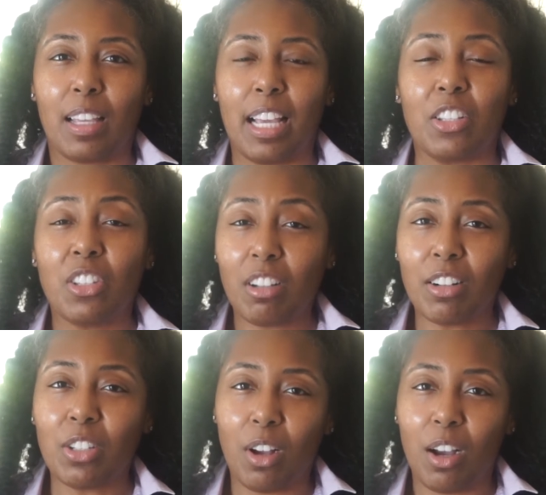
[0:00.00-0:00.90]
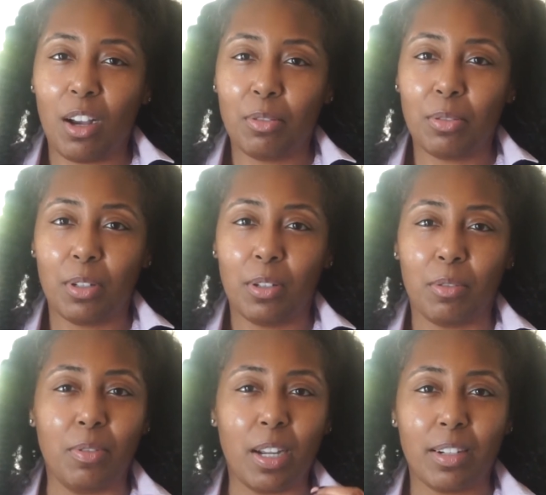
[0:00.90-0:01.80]
it starts off
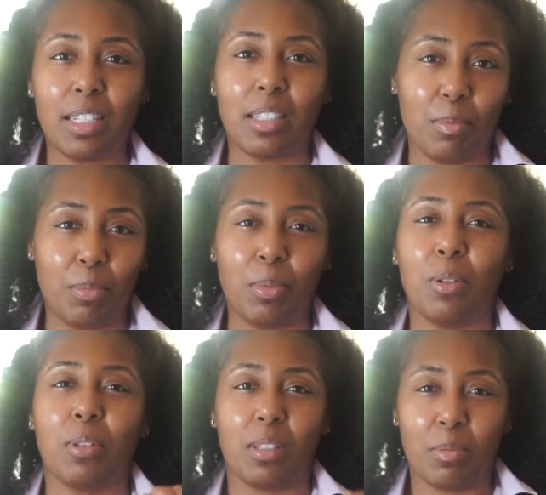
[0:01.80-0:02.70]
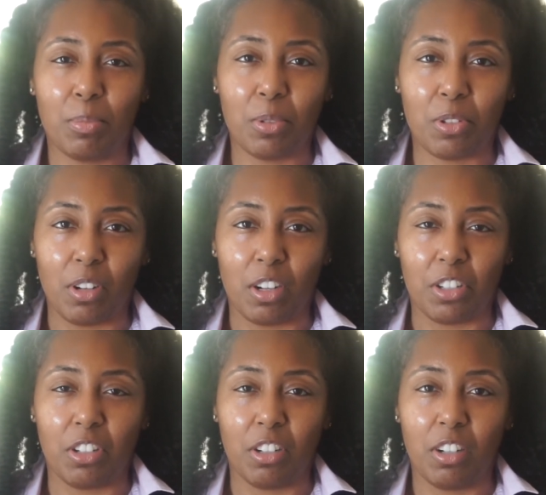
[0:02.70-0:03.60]
very simple, a simple
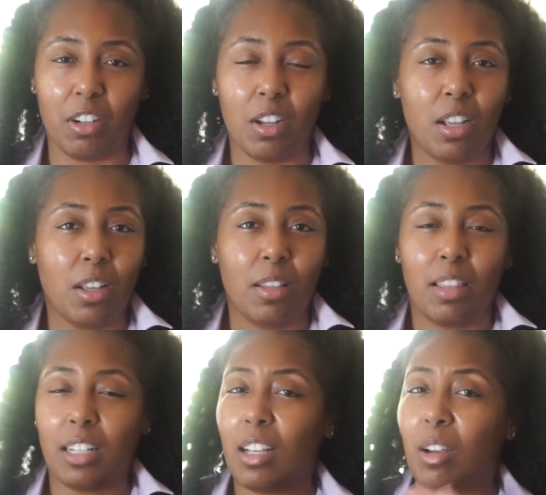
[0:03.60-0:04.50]
structure. That's